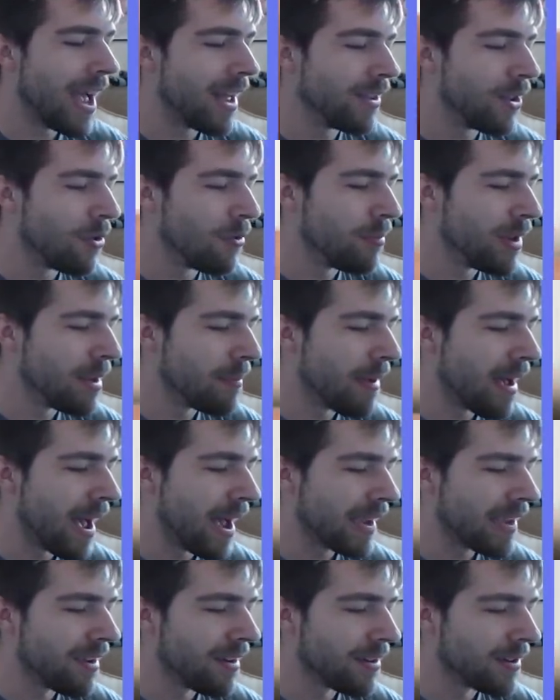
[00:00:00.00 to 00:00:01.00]
LOB
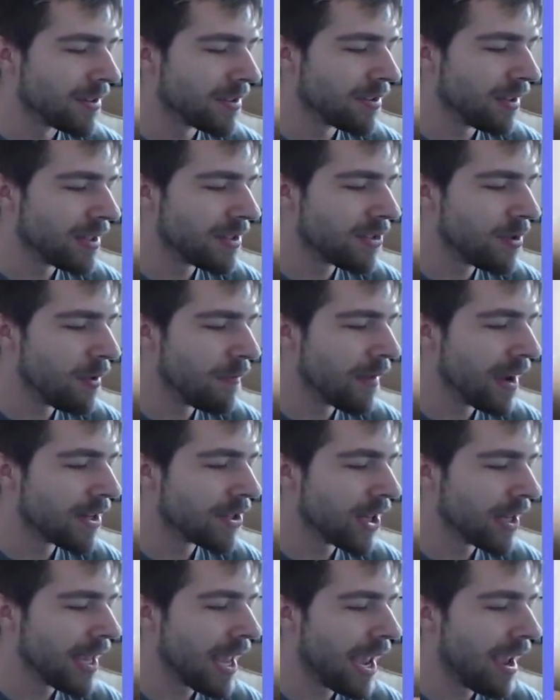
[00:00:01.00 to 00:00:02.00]
pack here. So let's do
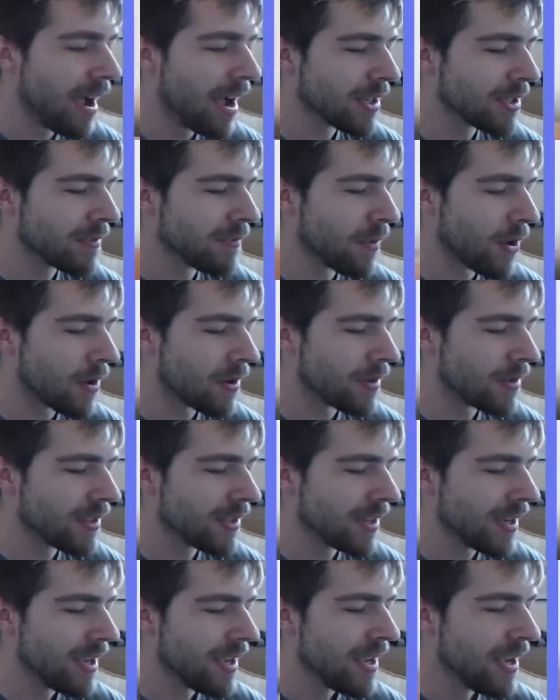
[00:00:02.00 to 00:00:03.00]
Invasion of Chaos
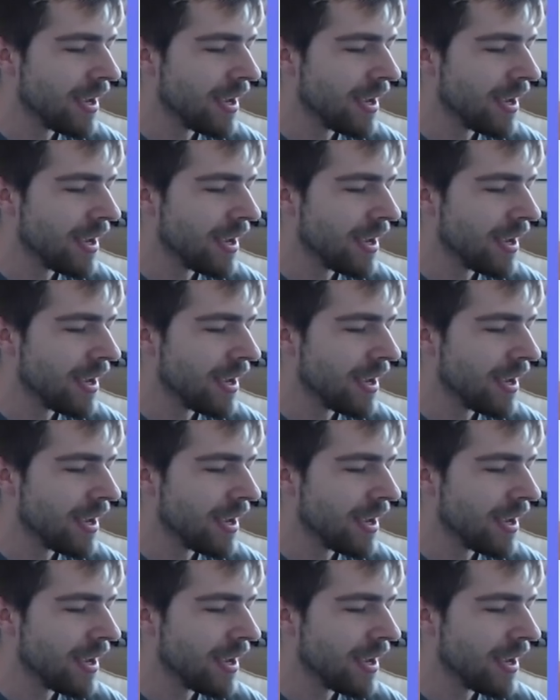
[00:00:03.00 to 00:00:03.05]
first,